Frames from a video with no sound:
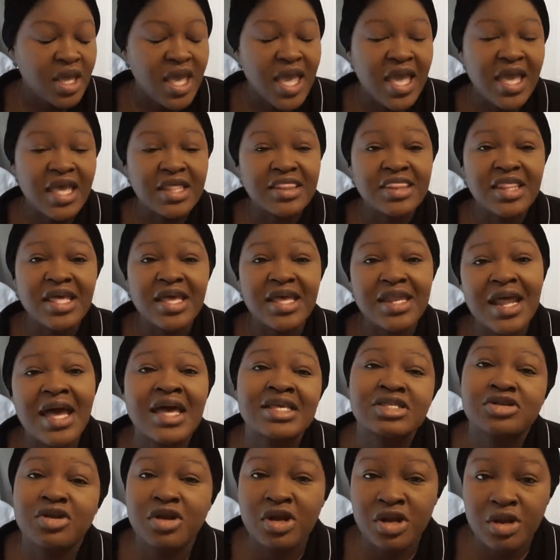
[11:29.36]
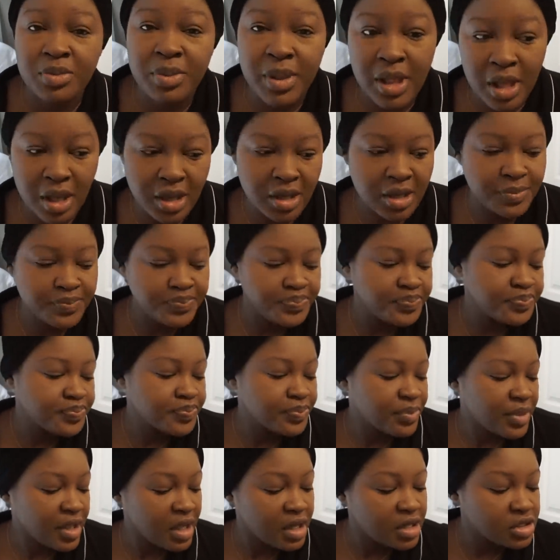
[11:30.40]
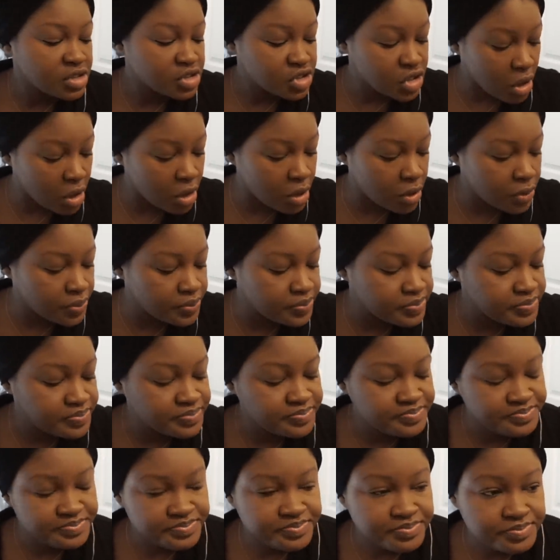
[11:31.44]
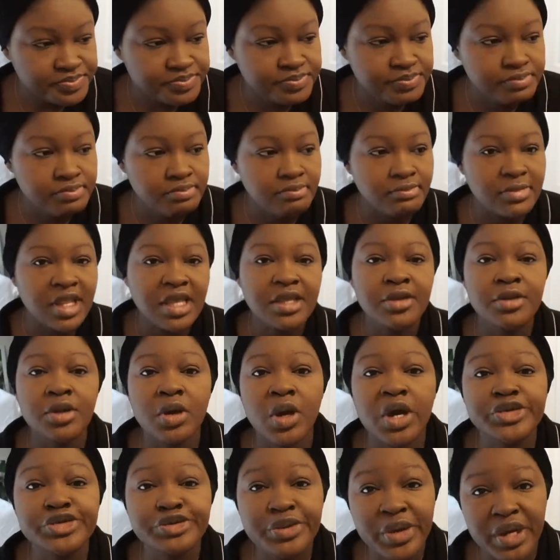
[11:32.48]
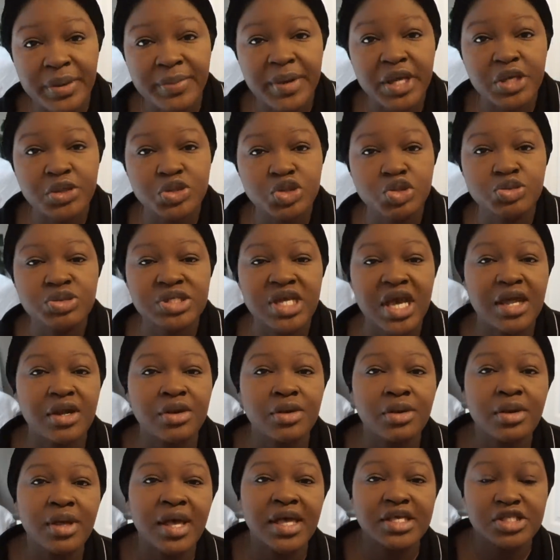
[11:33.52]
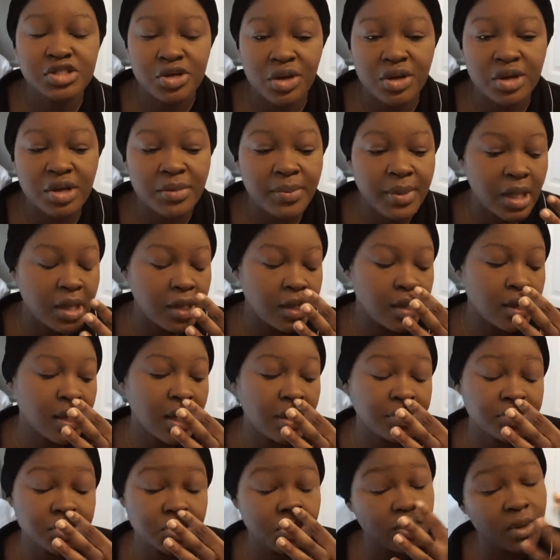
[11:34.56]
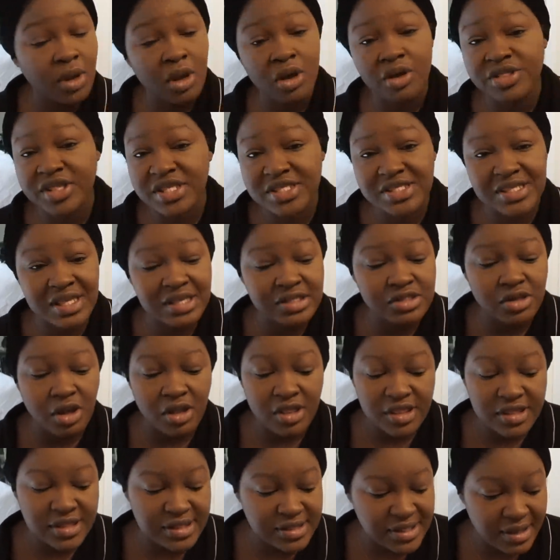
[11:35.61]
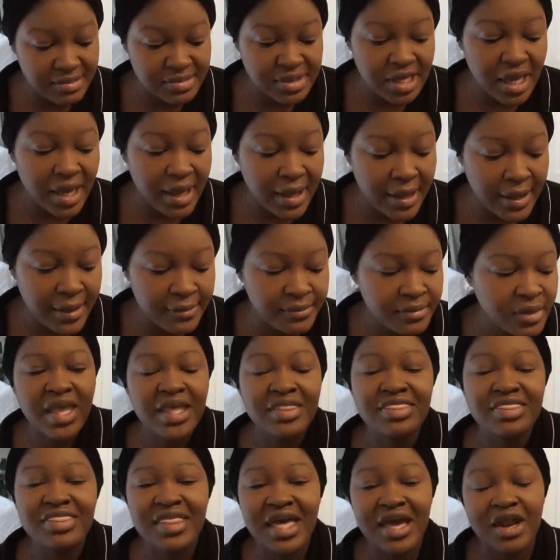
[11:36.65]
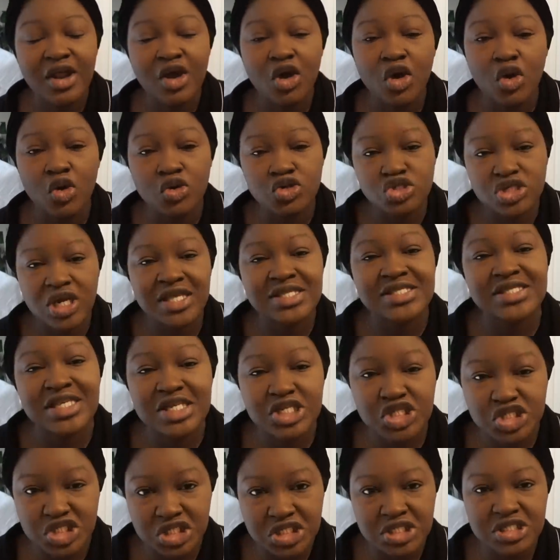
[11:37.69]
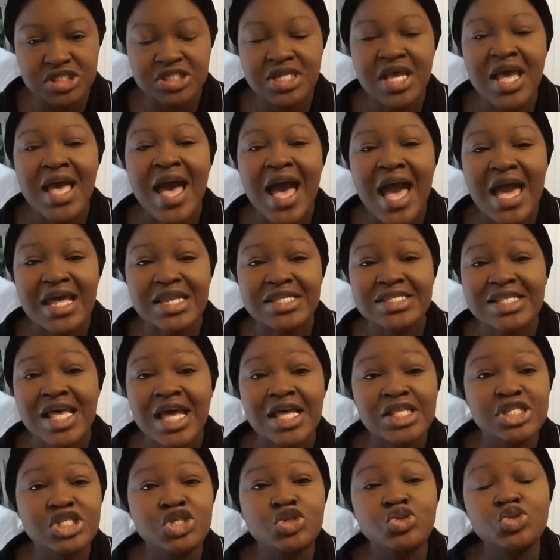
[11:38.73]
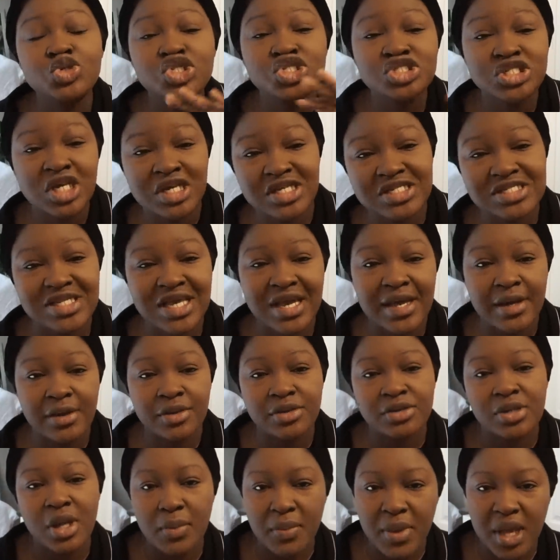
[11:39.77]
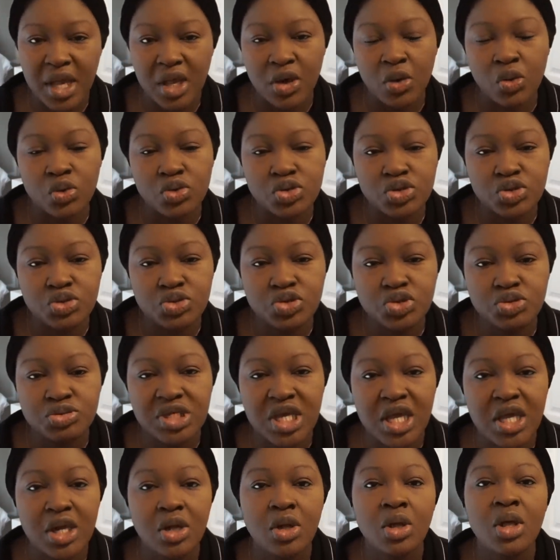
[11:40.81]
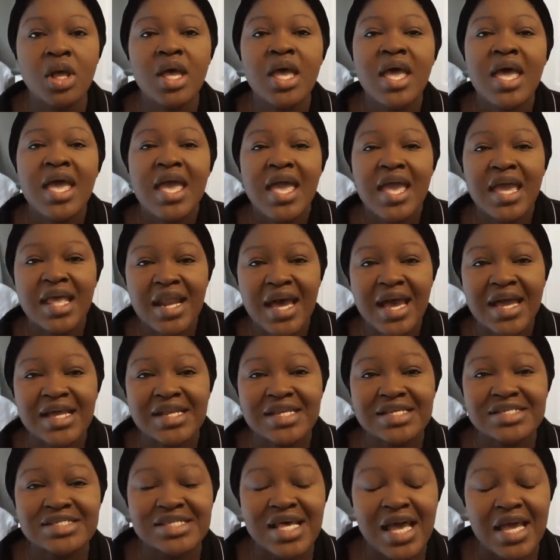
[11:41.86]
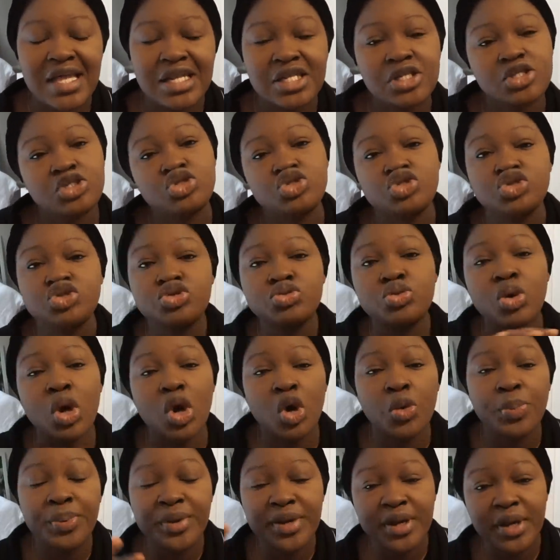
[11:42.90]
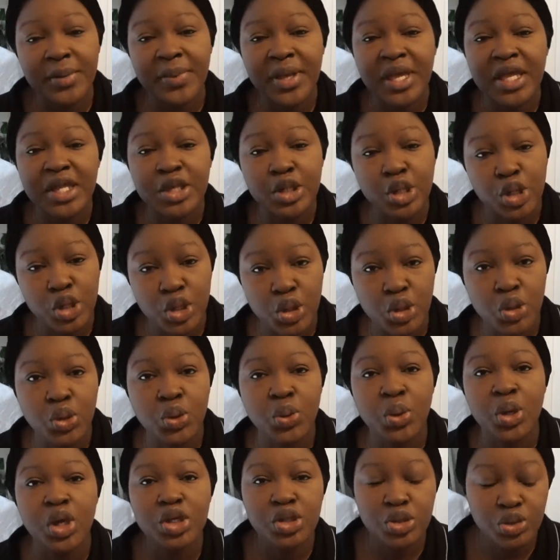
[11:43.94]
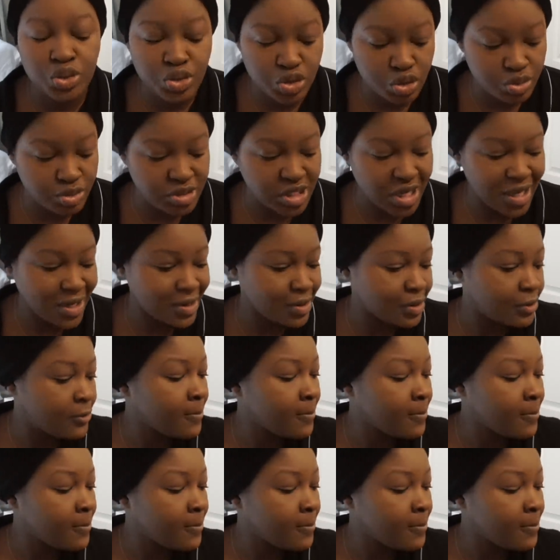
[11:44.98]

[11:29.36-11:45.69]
And then I started a blog. So, you know, I was running my YouTube channel, I started a blog, I was doing all these things all at the same time. In that whole transition, I decided to shut down my old YouTube channel and I decided to open up a new YouTube channel.